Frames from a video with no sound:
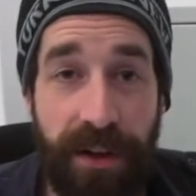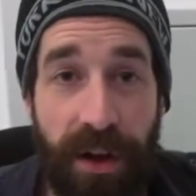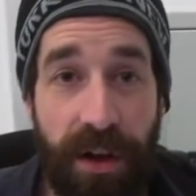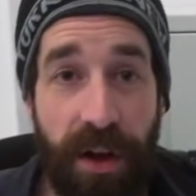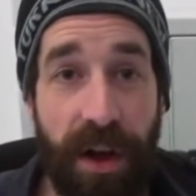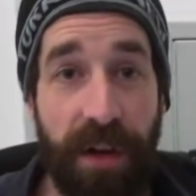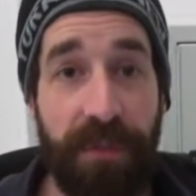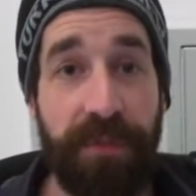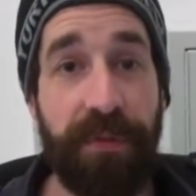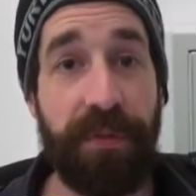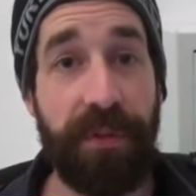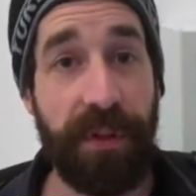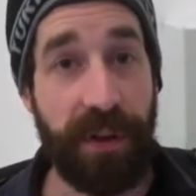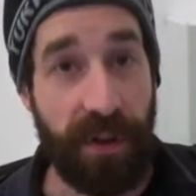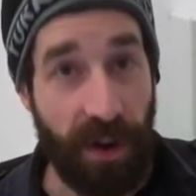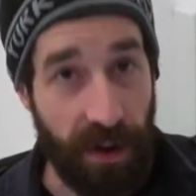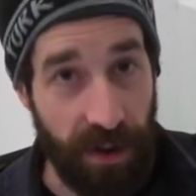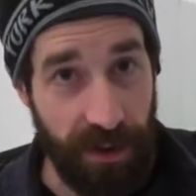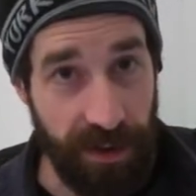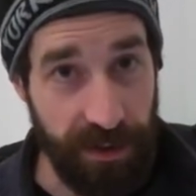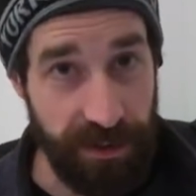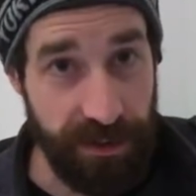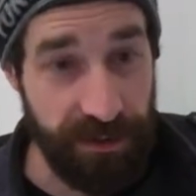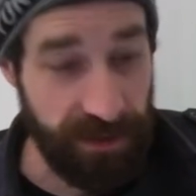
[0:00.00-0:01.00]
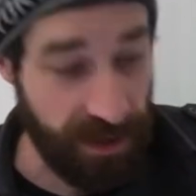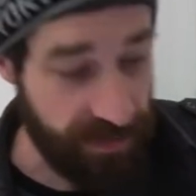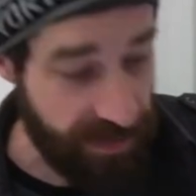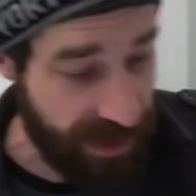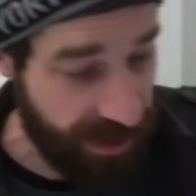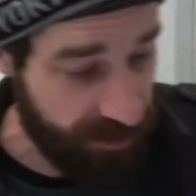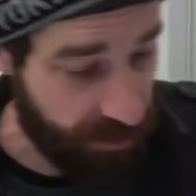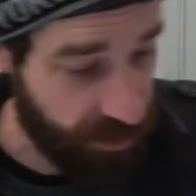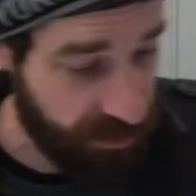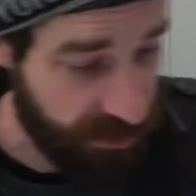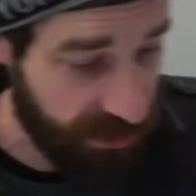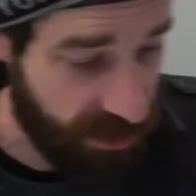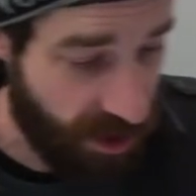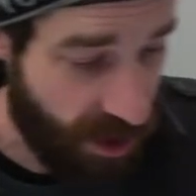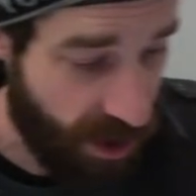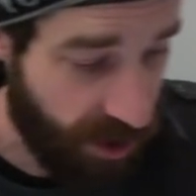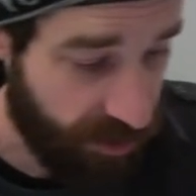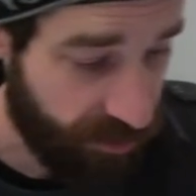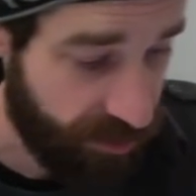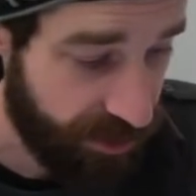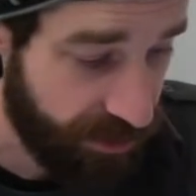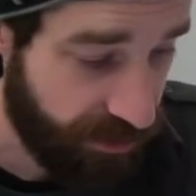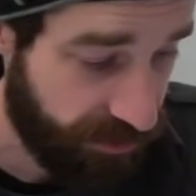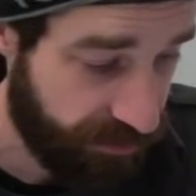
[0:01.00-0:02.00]
off the cards, and that's what the
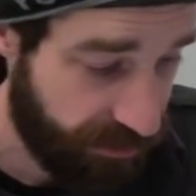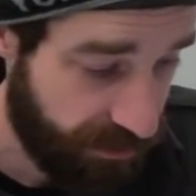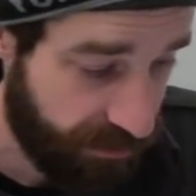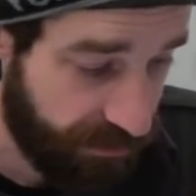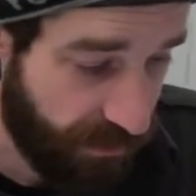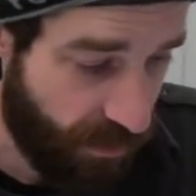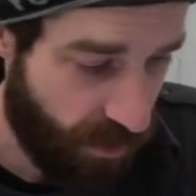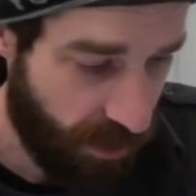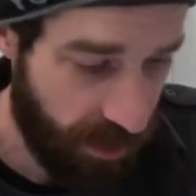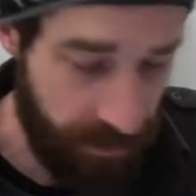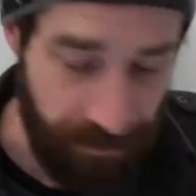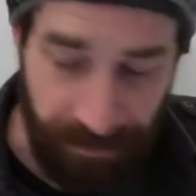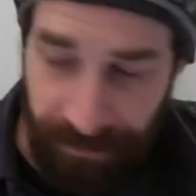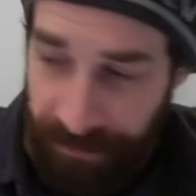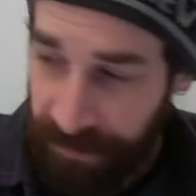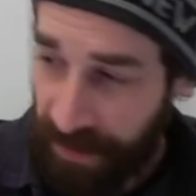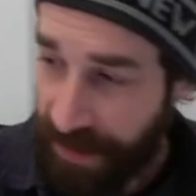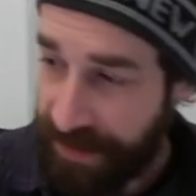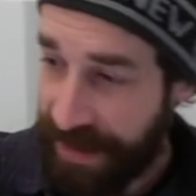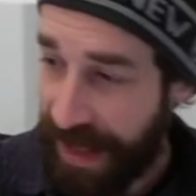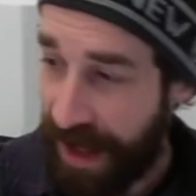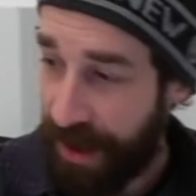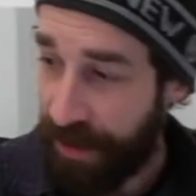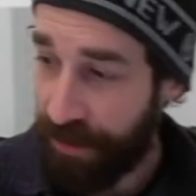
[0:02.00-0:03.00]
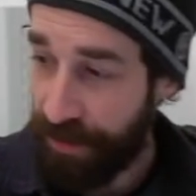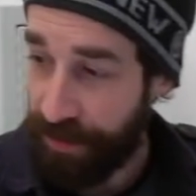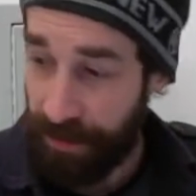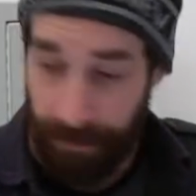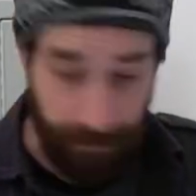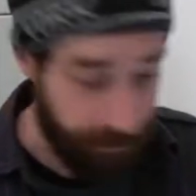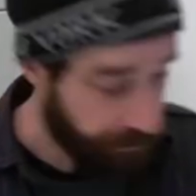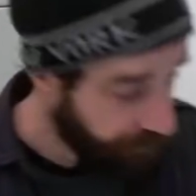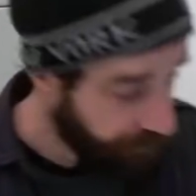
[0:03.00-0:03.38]
card readers are for. Now,